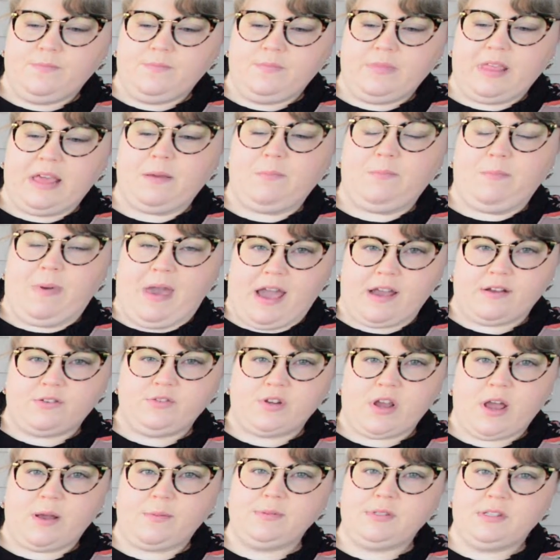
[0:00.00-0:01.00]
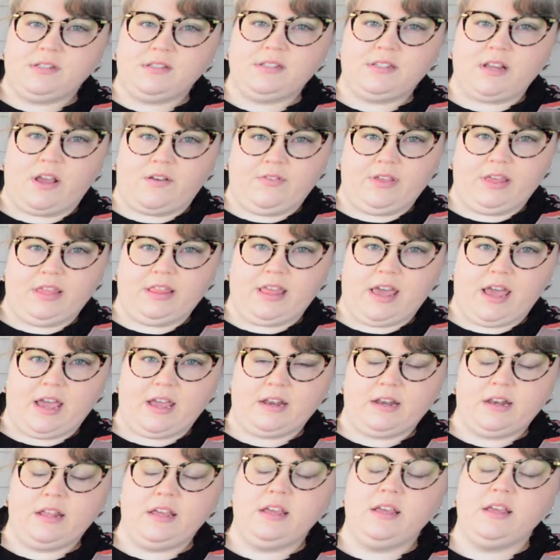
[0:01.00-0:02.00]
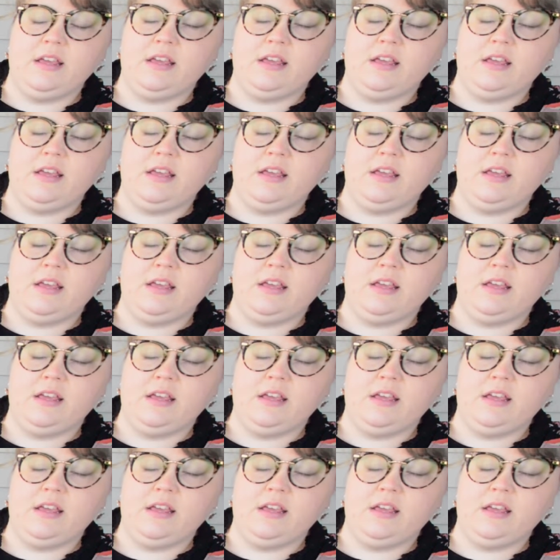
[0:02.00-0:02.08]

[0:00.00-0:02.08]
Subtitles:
like backdrops and stuff like that,